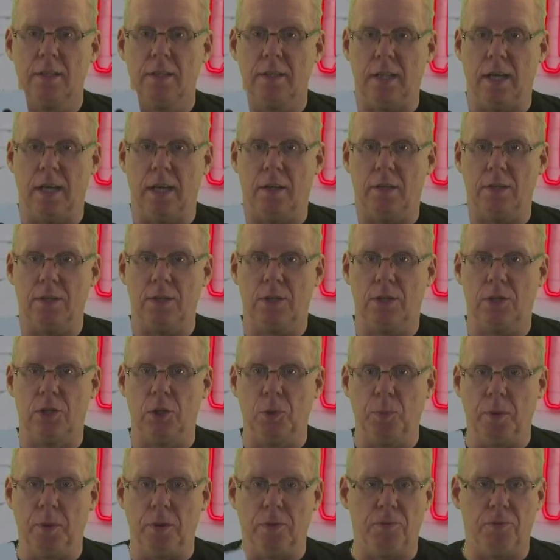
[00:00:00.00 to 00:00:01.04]
They are
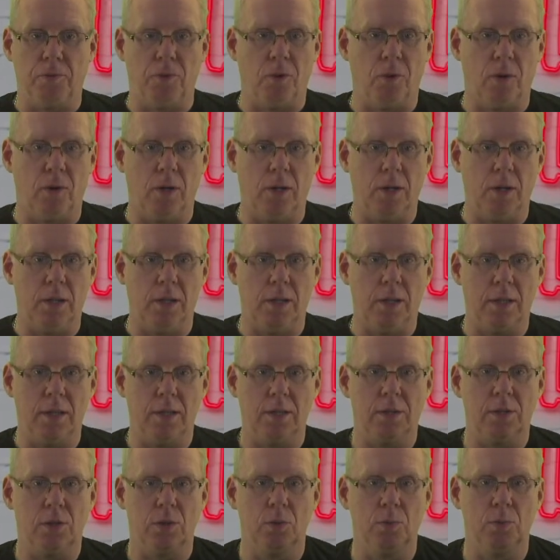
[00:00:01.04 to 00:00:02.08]
super for
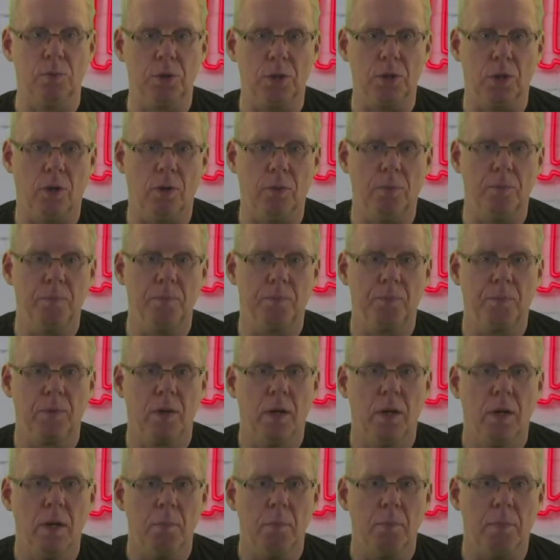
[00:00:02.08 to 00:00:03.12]
Zoom show,
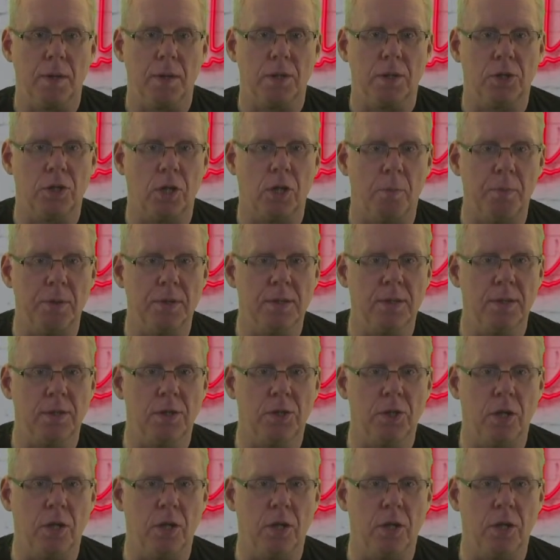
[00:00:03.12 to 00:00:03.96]
but the shop is in